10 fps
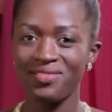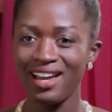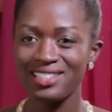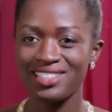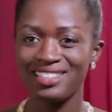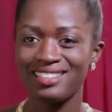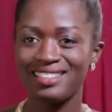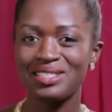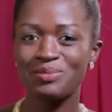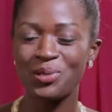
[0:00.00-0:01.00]
Fashion
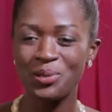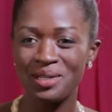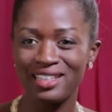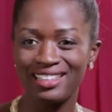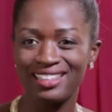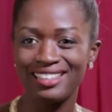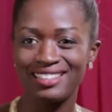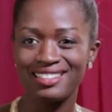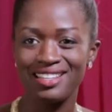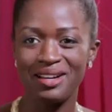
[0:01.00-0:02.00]
is beauty.
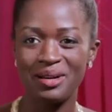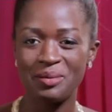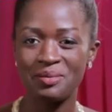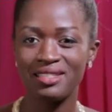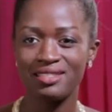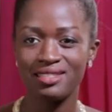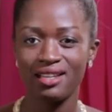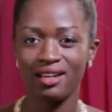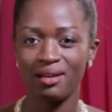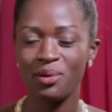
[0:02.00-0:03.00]
It's
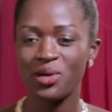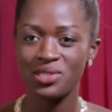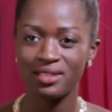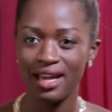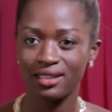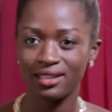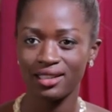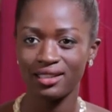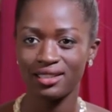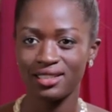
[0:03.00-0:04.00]

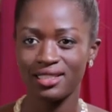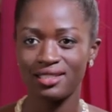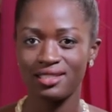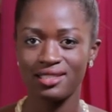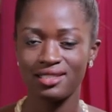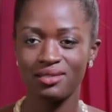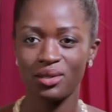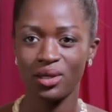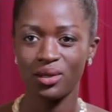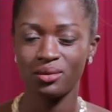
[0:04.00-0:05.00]
personality. It's
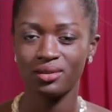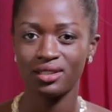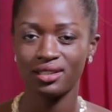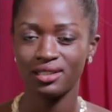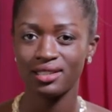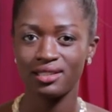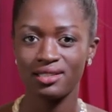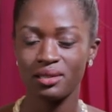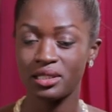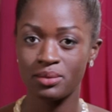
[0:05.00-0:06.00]

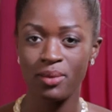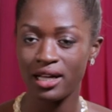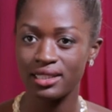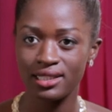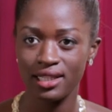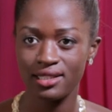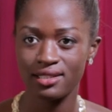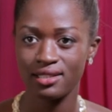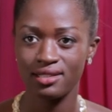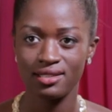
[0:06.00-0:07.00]

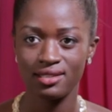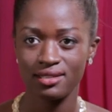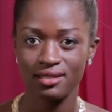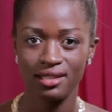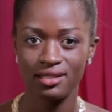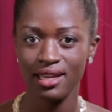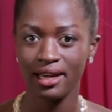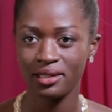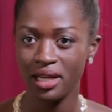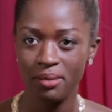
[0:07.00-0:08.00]
politics. It's
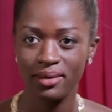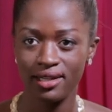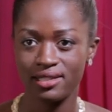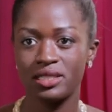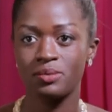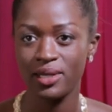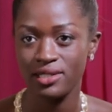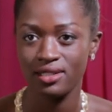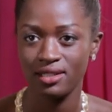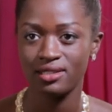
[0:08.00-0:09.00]
economics. It's
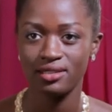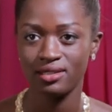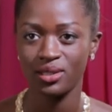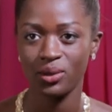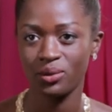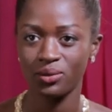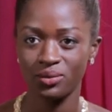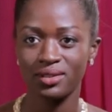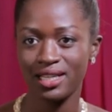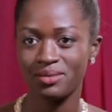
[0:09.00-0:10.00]
business. So
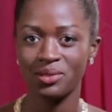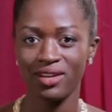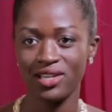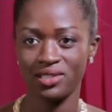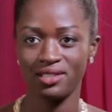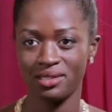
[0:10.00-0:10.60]
that's what fashion